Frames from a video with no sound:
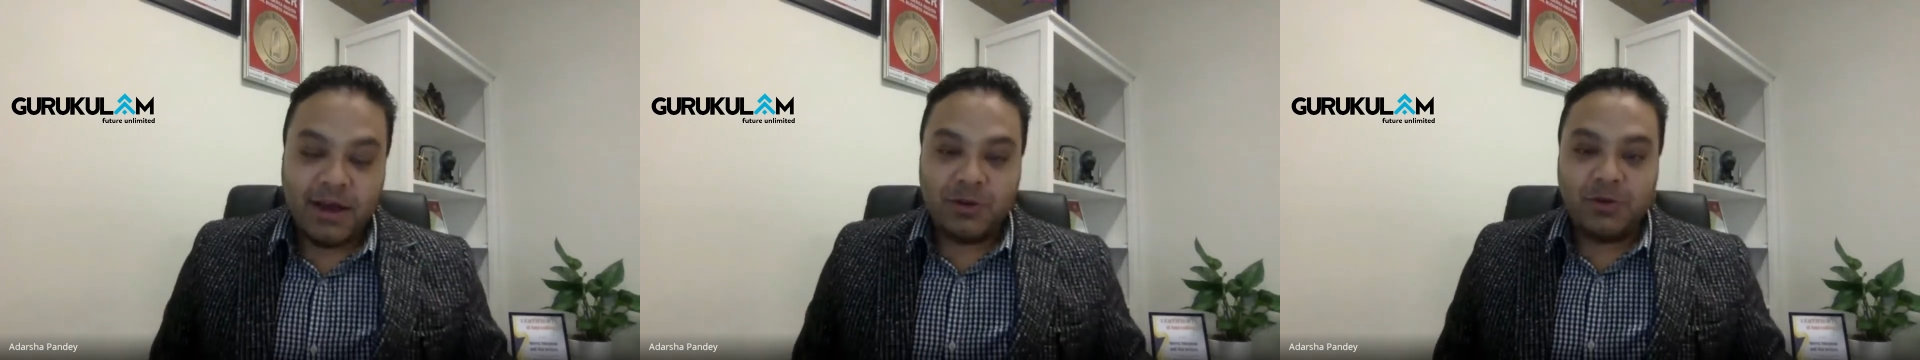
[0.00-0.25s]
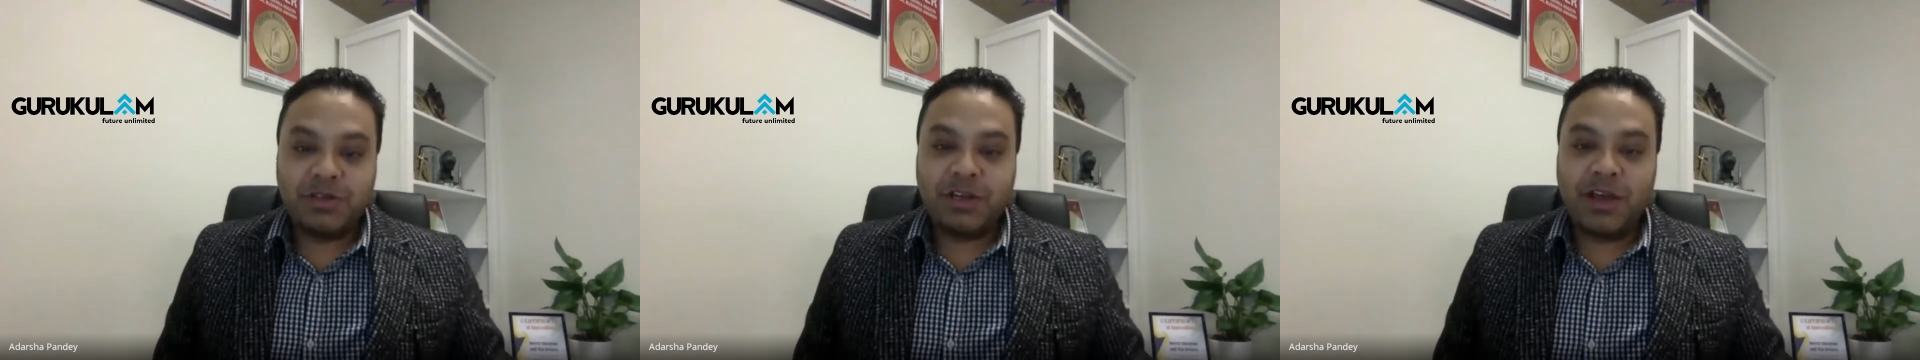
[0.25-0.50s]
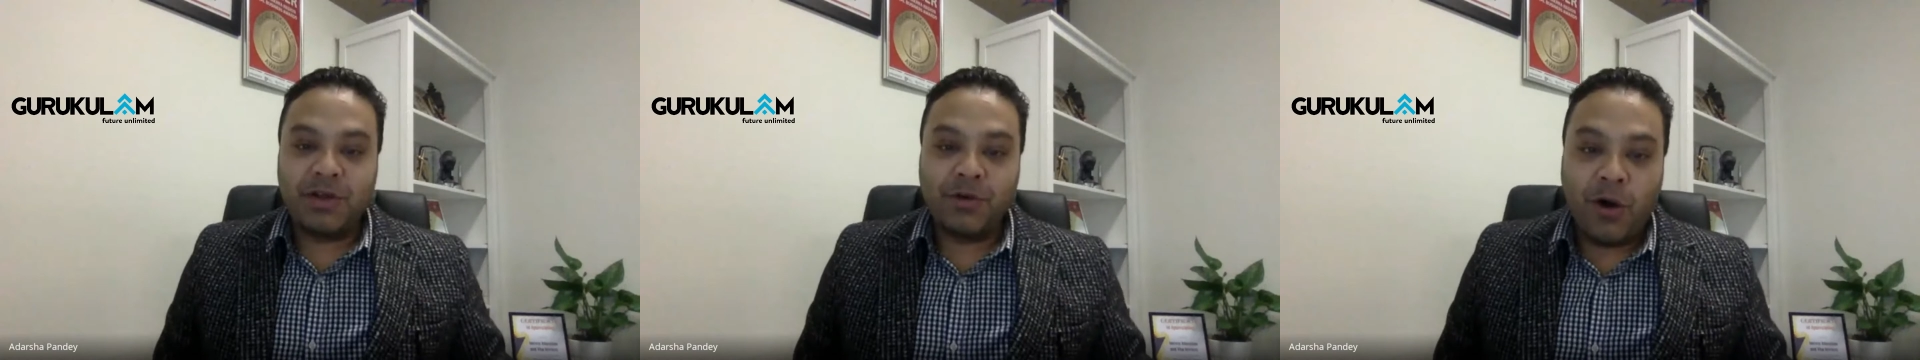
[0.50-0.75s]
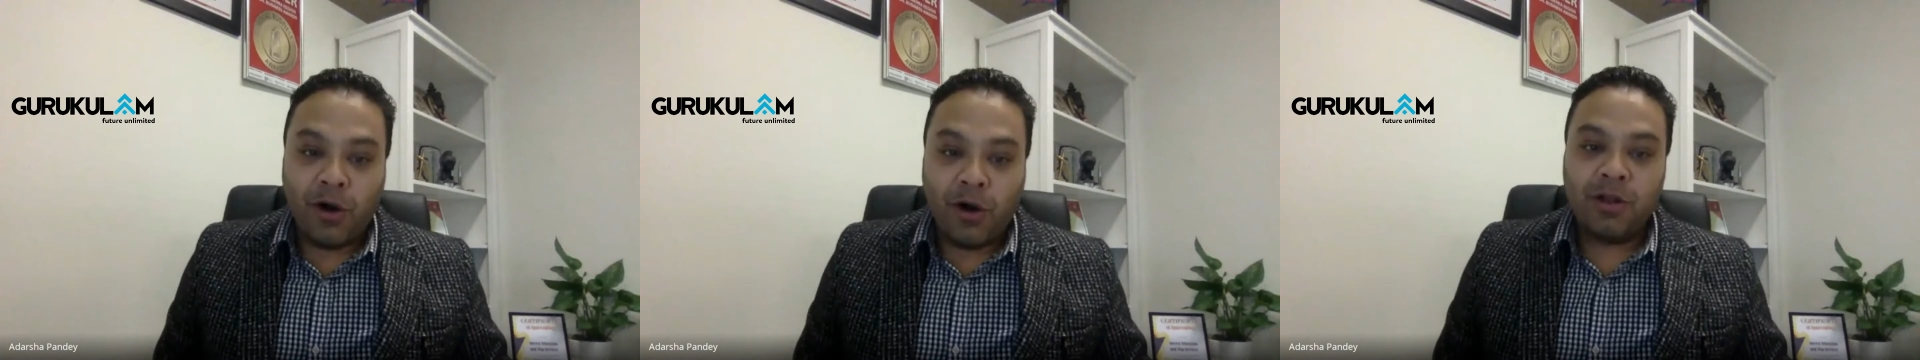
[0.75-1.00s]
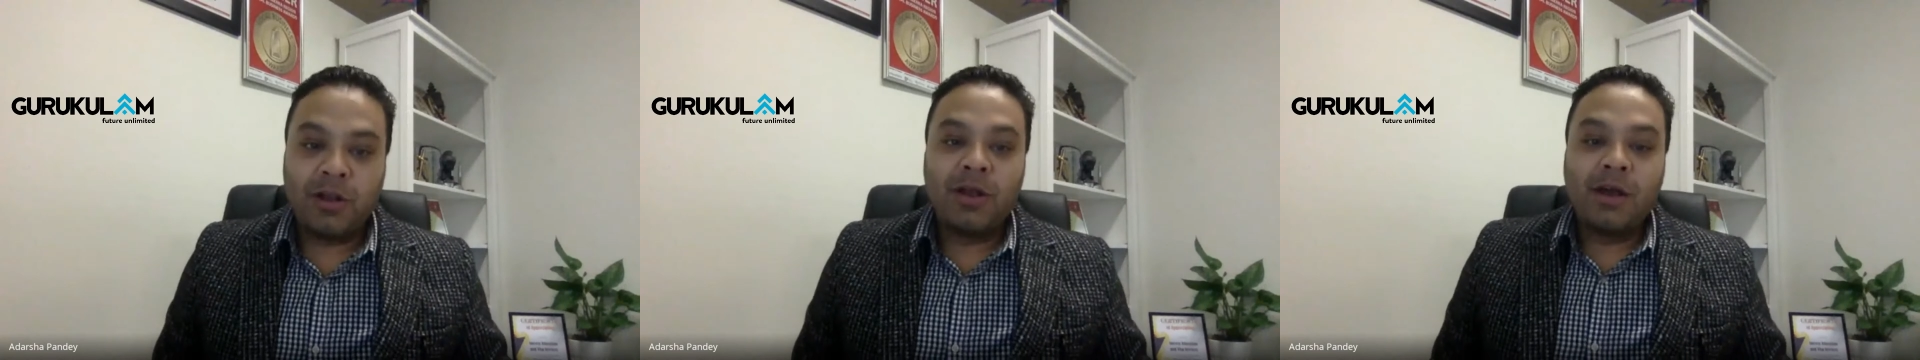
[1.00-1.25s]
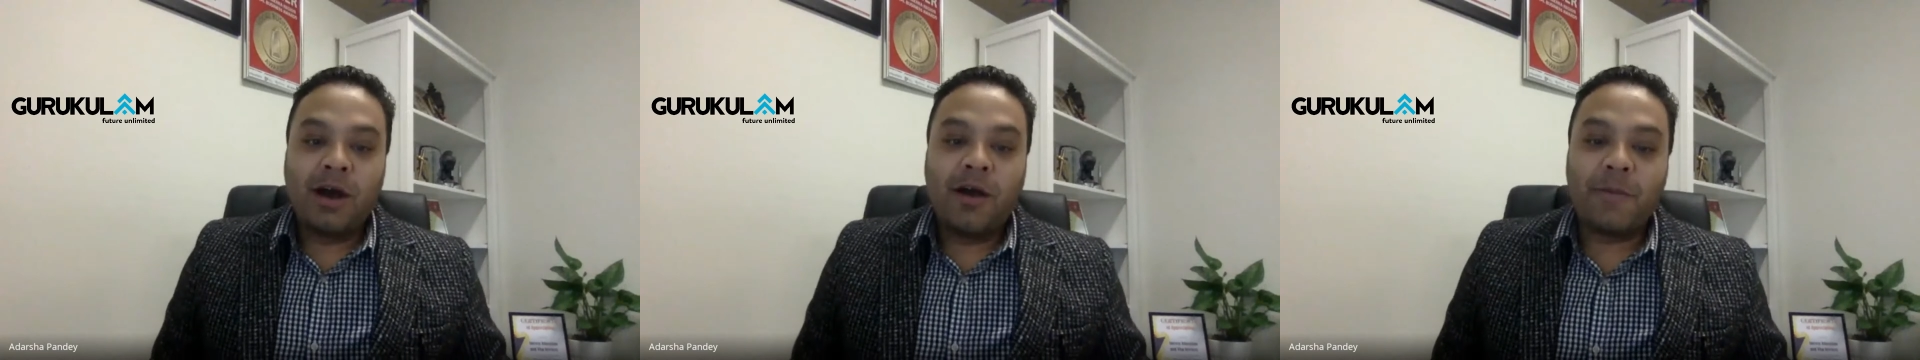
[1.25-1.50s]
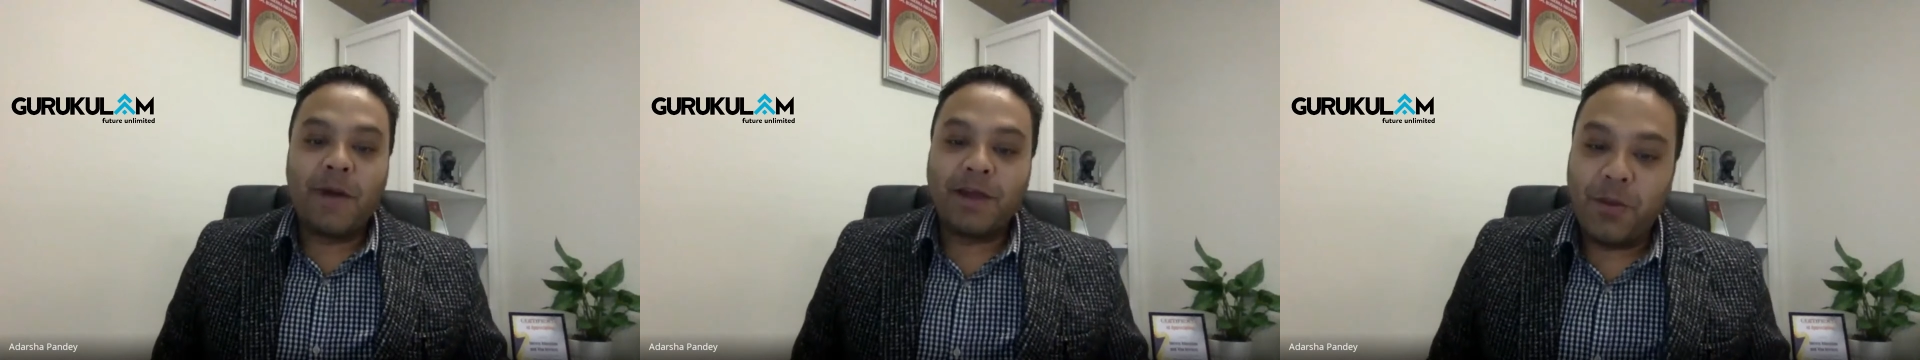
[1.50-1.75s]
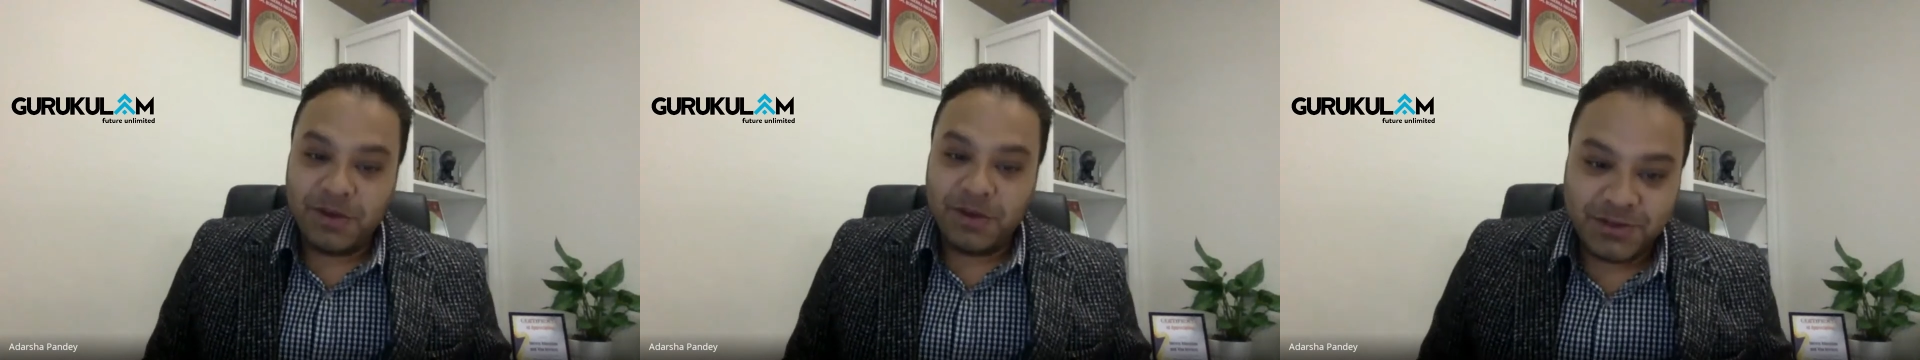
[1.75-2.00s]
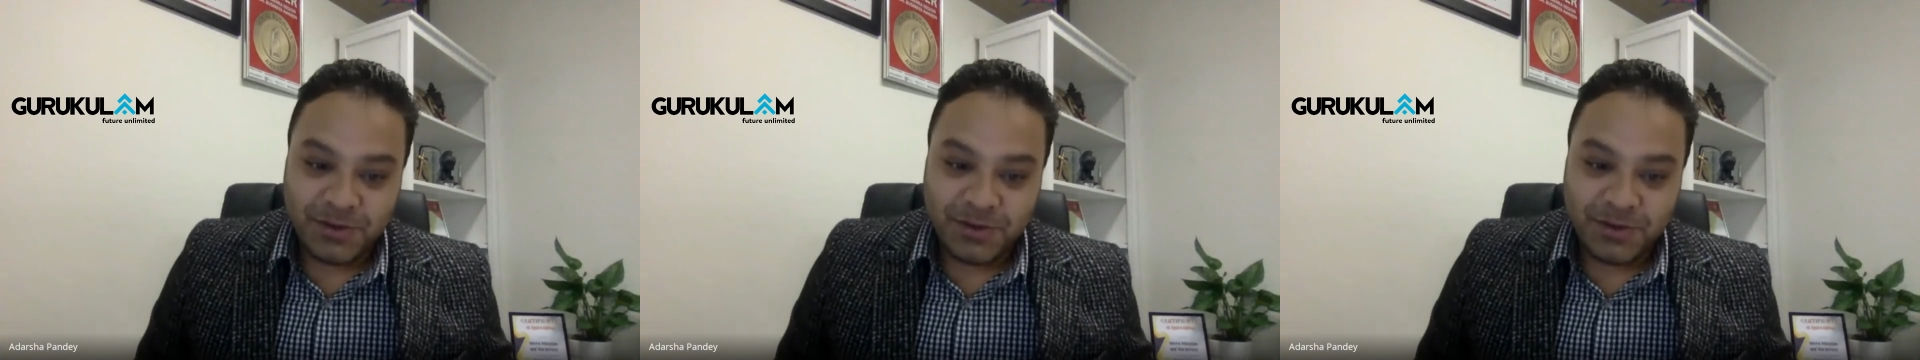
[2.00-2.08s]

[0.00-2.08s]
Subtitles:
to share you all of my commerce